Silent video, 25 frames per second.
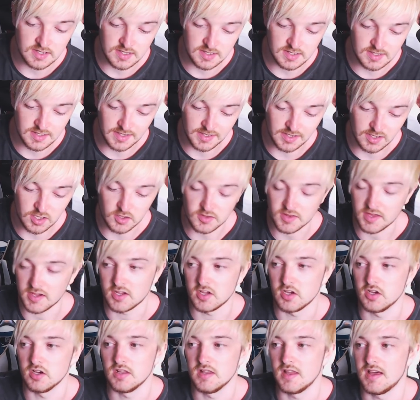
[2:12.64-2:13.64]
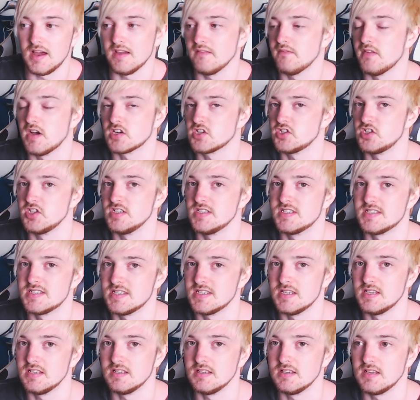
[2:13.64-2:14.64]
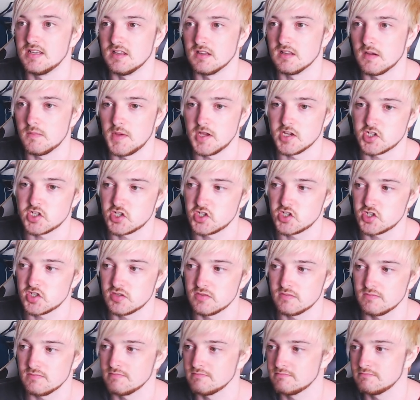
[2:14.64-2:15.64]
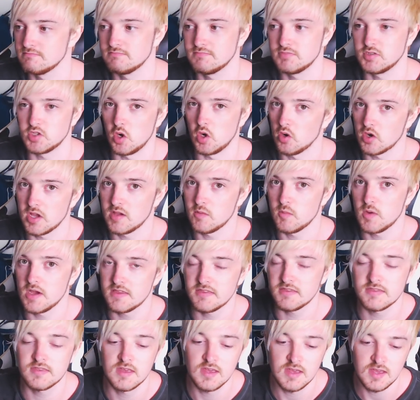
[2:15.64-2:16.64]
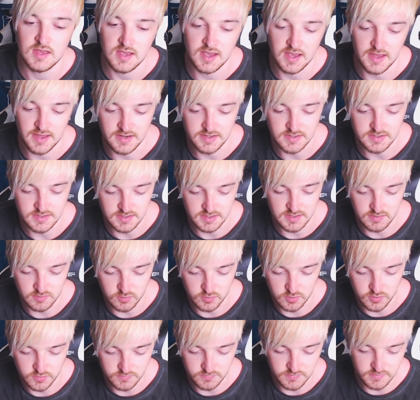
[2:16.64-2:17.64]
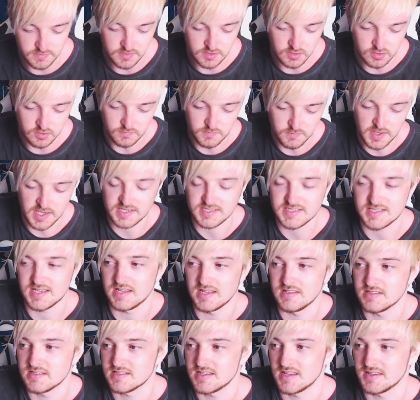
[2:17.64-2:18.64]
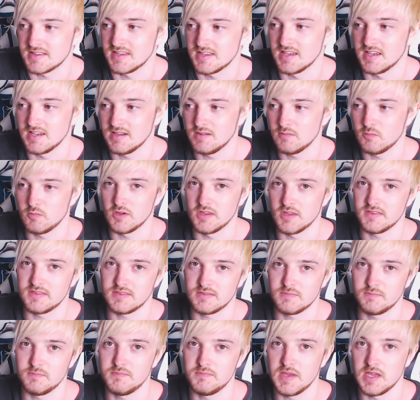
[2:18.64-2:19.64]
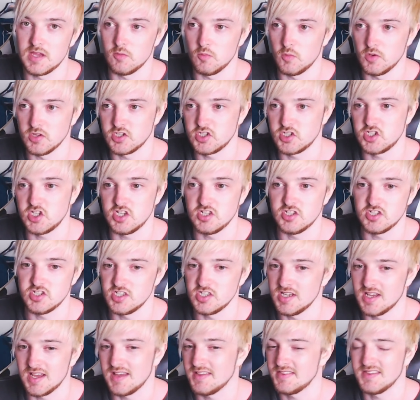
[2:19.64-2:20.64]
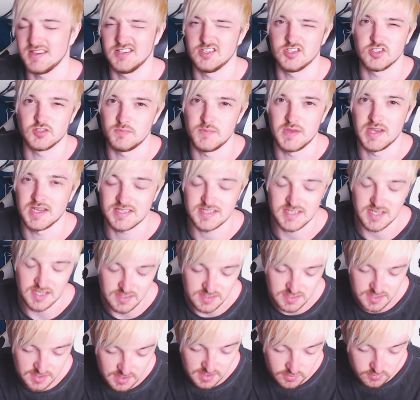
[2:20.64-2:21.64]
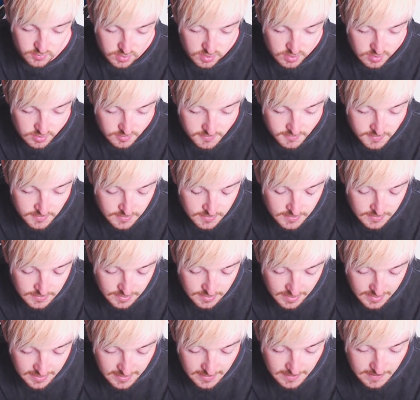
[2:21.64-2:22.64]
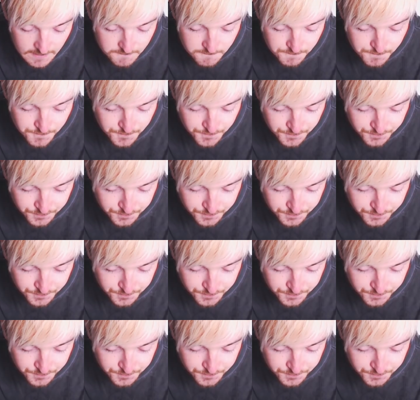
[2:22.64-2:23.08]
like, other girl that I've actually seen Gilgamesh talking with, and it would, you know, make sense, I think, with being with Shinji. I think it just makes sense in that regard. And